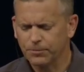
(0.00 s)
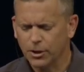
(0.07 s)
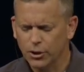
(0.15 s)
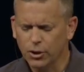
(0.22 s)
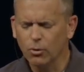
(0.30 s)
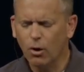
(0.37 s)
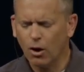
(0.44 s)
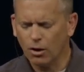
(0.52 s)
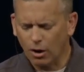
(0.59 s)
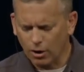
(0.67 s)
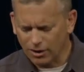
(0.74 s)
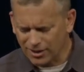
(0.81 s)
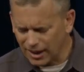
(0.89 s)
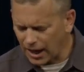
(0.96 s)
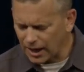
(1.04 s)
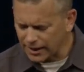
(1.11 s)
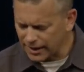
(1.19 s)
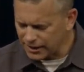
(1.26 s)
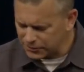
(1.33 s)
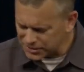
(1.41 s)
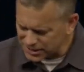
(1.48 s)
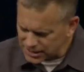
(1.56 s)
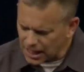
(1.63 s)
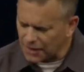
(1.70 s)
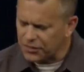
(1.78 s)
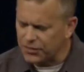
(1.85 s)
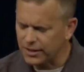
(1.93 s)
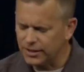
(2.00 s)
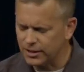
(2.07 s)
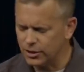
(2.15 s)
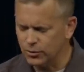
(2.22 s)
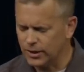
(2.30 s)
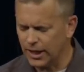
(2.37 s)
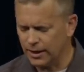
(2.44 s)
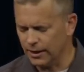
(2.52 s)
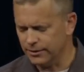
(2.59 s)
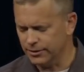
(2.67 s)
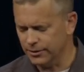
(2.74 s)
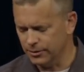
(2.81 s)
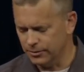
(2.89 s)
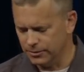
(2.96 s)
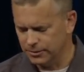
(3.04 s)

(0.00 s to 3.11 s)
You are our God, and there is nothing that you cannot do.